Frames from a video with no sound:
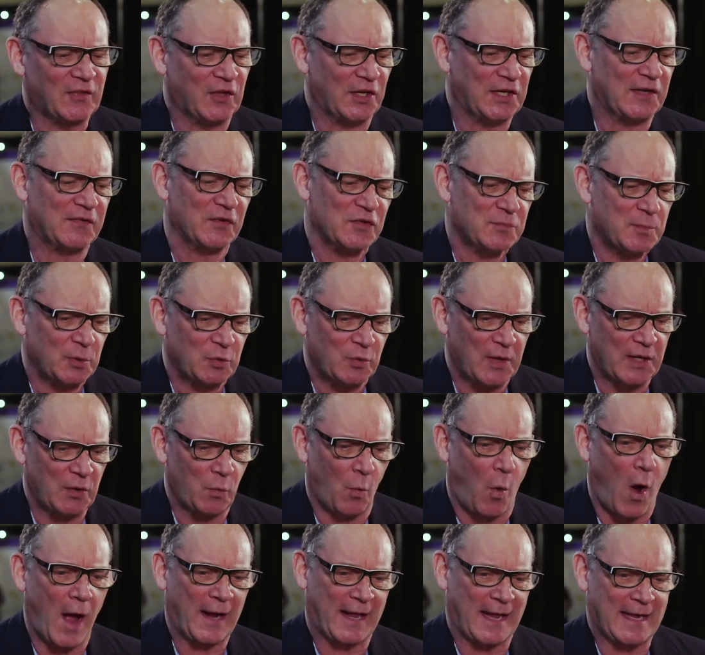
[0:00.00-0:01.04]
the difference
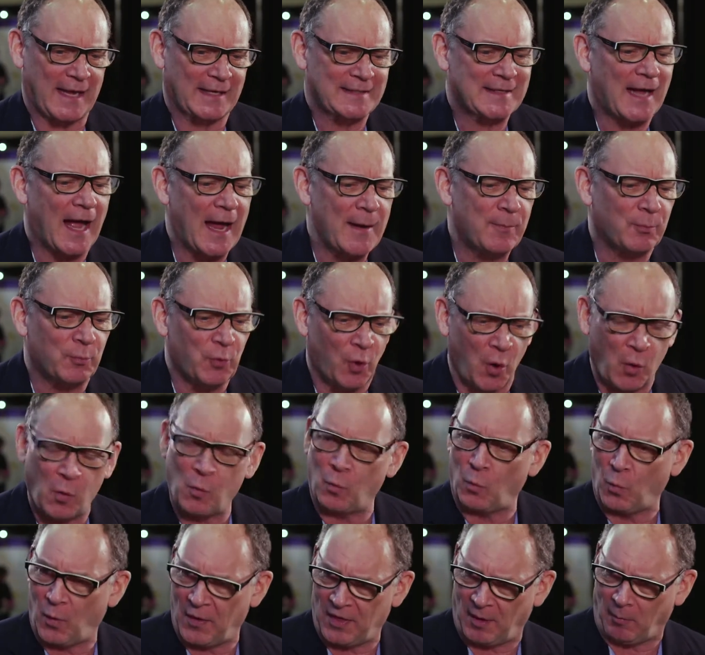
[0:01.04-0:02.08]
between walking a tightrope
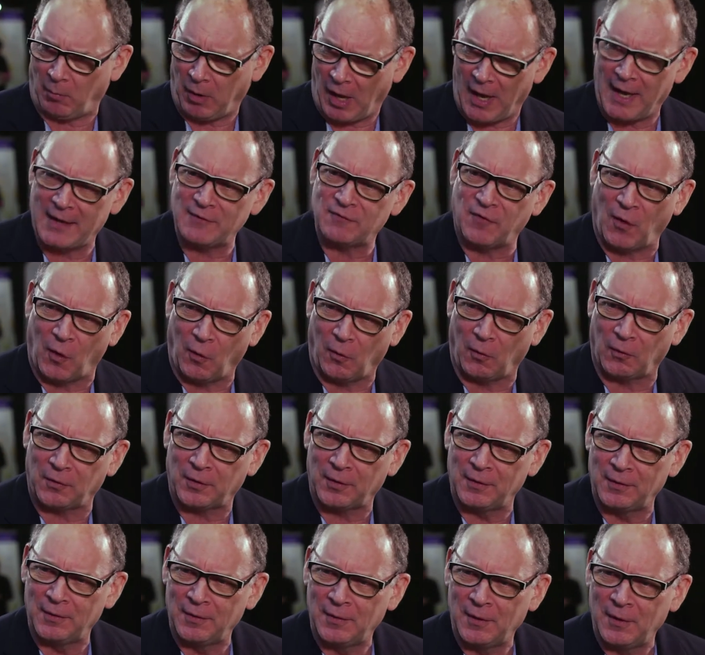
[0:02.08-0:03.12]
with a blindfold,
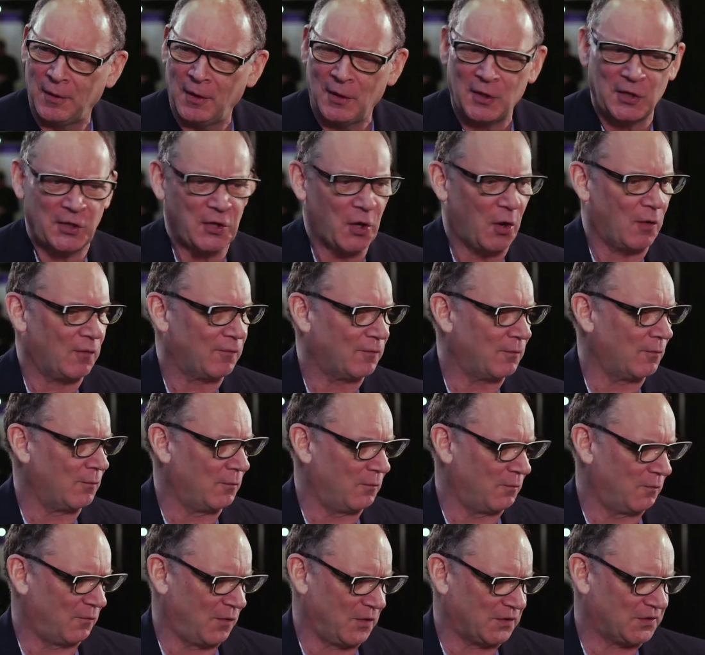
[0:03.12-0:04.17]

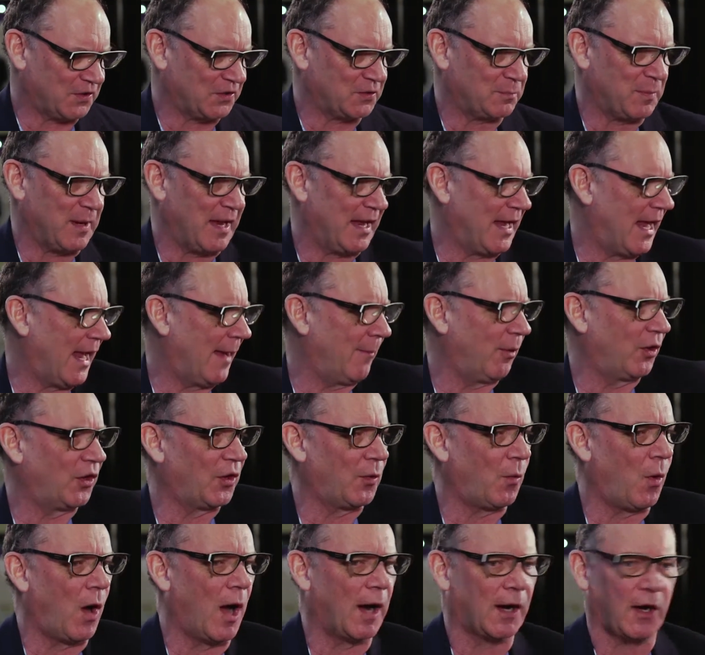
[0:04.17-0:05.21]
versus being able to
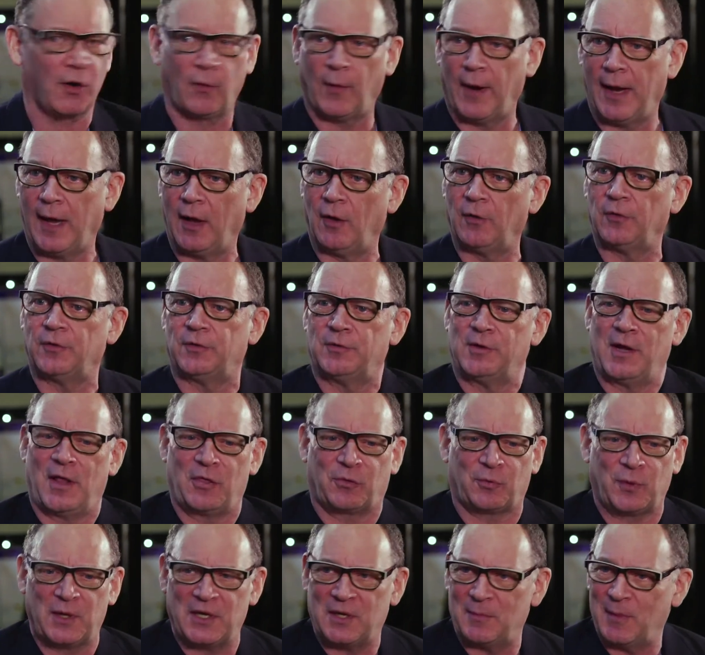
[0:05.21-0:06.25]
walk around in
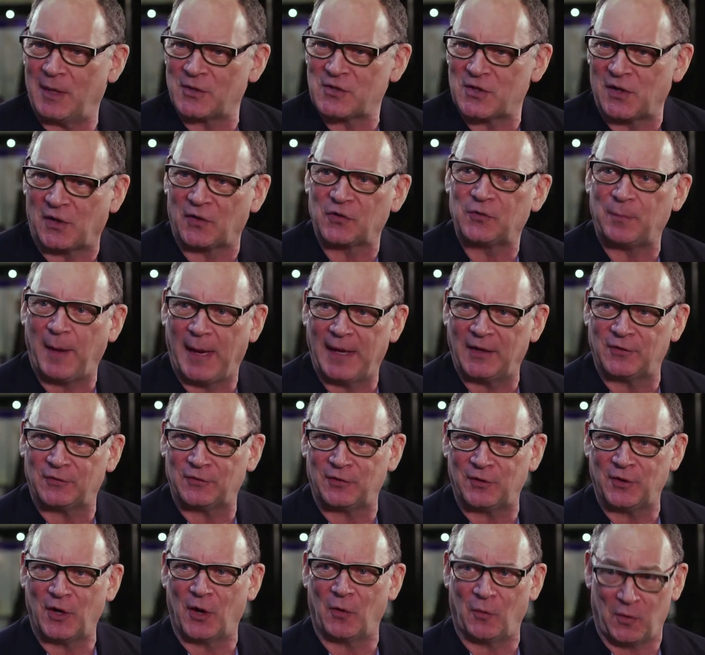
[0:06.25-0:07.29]
three-dimensional
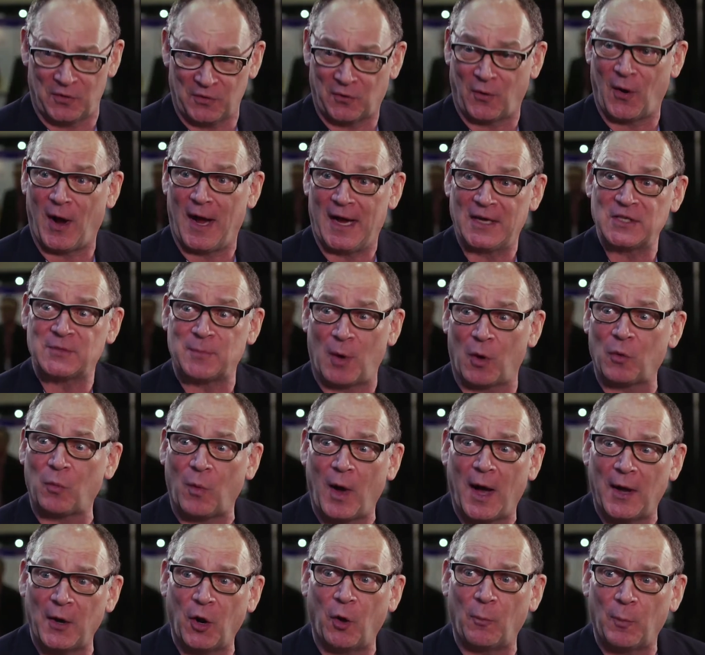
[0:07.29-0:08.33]
space, with your eyes both
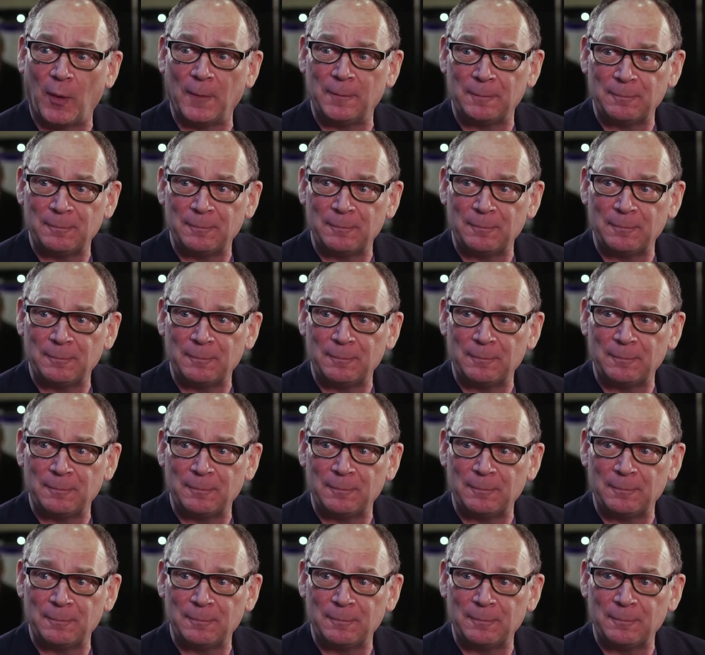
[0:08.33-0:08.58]
wide open.